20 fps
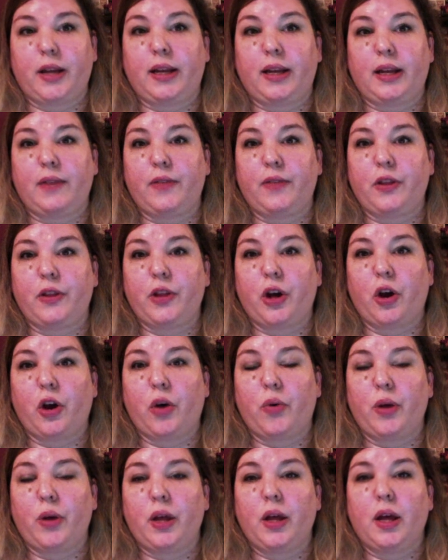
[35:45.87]
And even
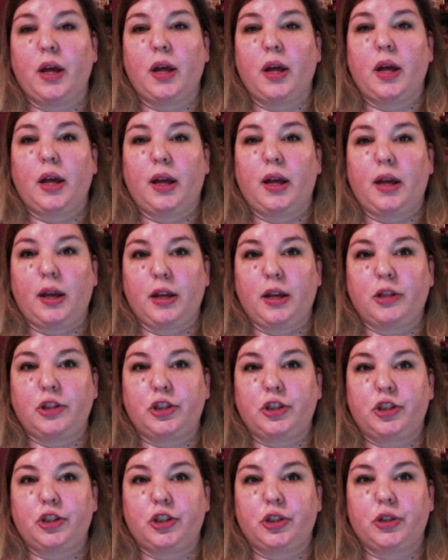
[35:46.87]
though
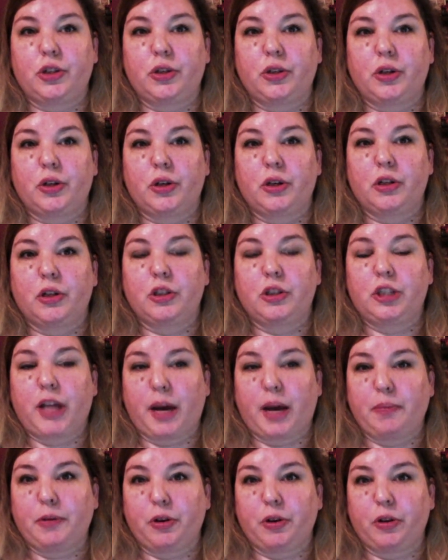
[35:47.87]
each
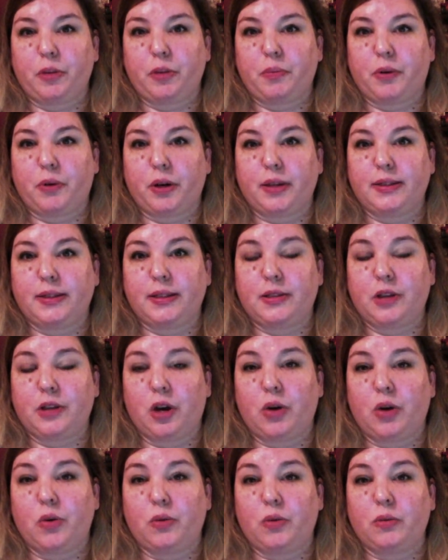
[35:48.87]
chapter in the book is its
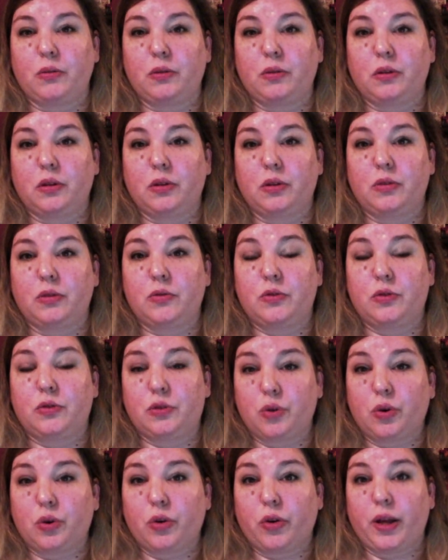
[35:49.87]
own
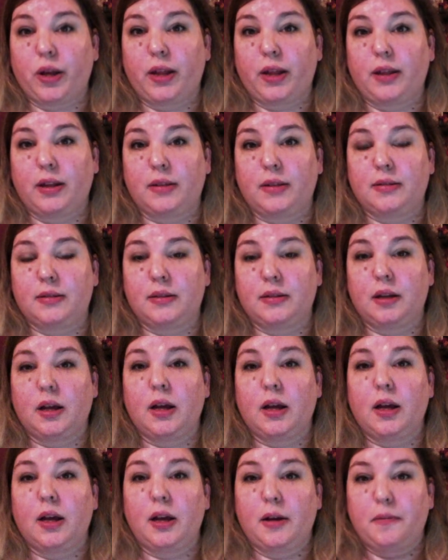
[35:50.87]
story that's
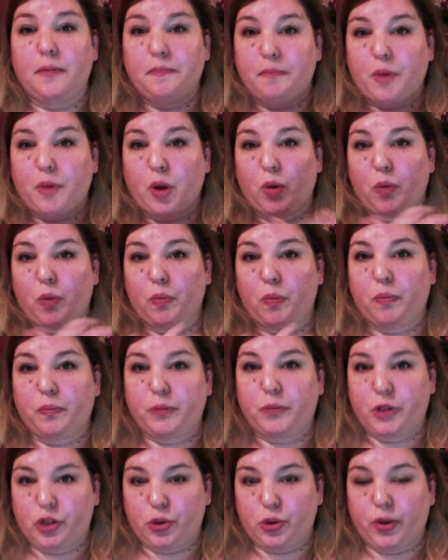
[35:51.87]

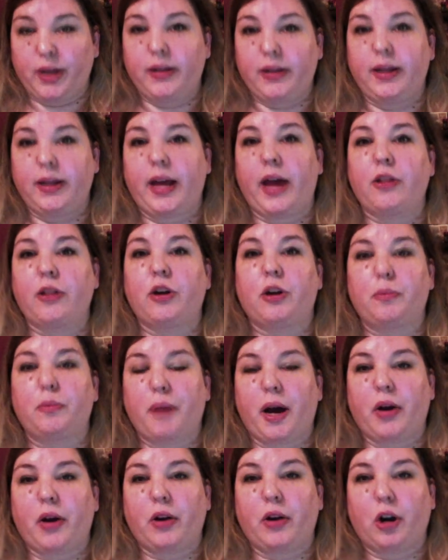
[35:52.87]
joined together
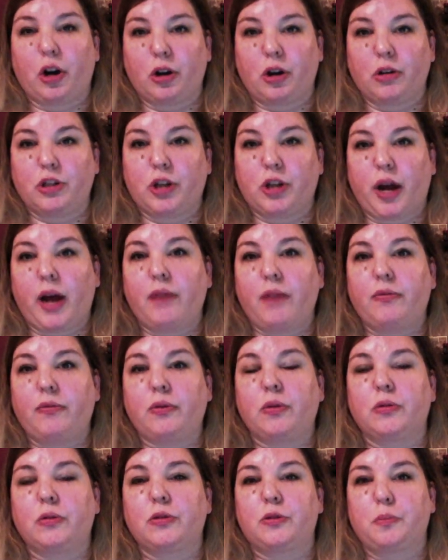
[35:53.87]
about her
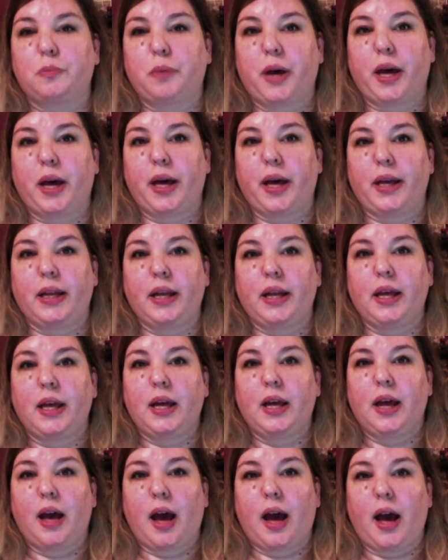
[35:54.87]
travels, but
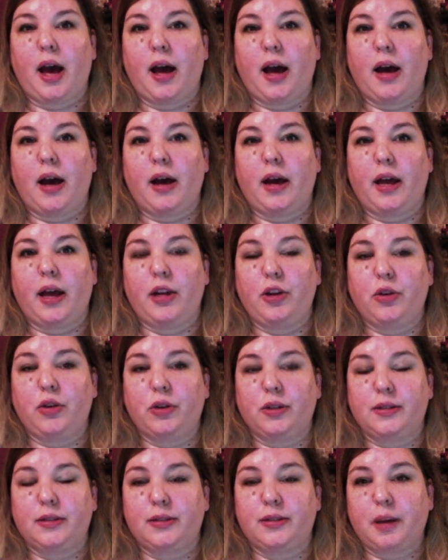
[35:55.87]
and you
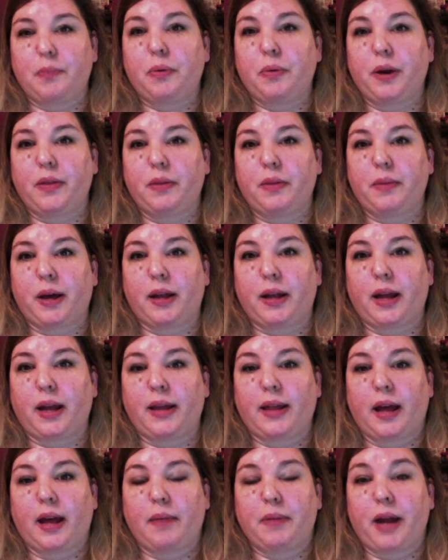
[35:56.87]
could separate them out like
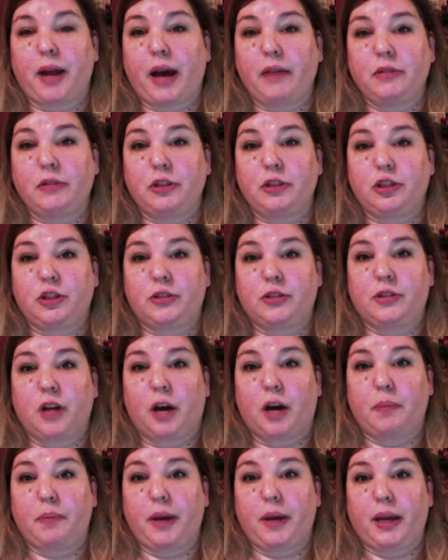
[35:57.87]
that, but I was just
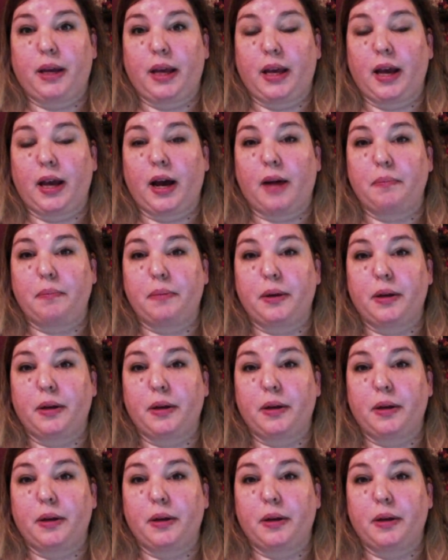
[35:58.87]
not picking up